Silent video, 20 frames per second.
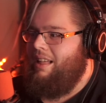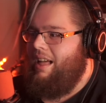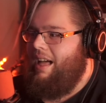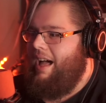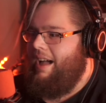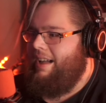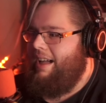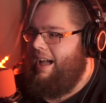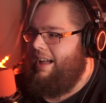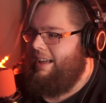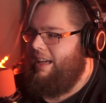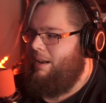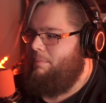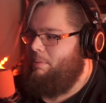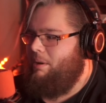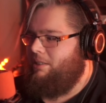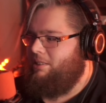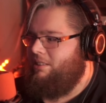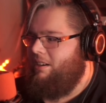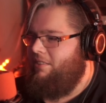Oh, I, I got a
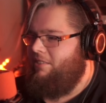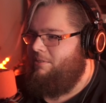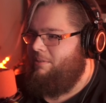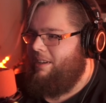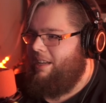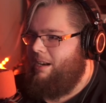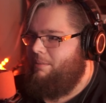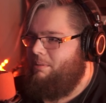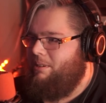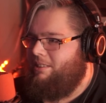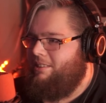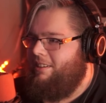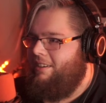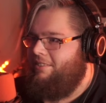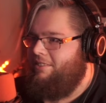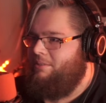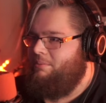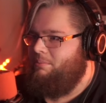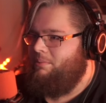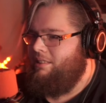picture of him. I got a picture
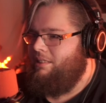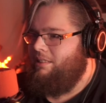of him.